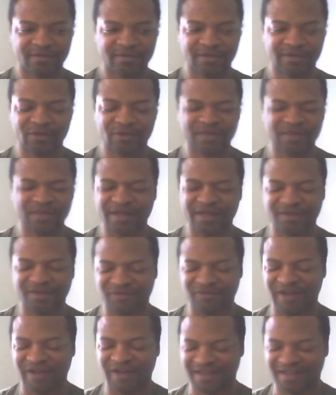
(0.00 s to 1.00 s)
Oh,
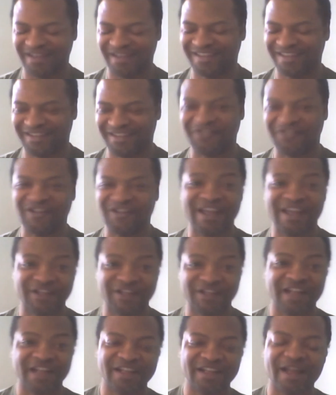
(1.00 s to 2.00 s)
fuck. Well, yes,
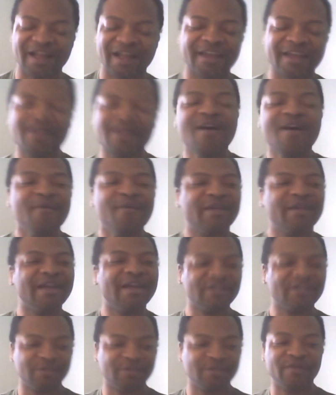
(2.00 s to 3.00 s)
I did like it. But that
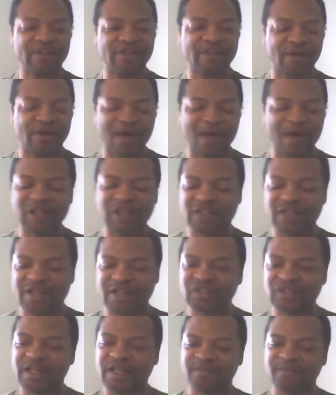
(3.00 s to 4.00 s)
was the movie that I watched
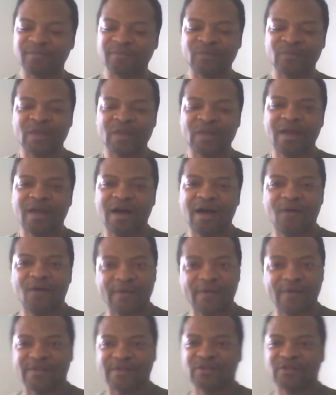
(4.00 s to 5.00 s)
last night.
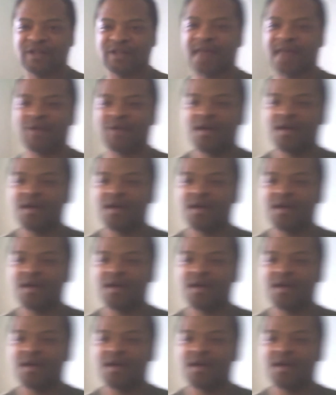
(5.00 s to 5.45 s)
One of those types.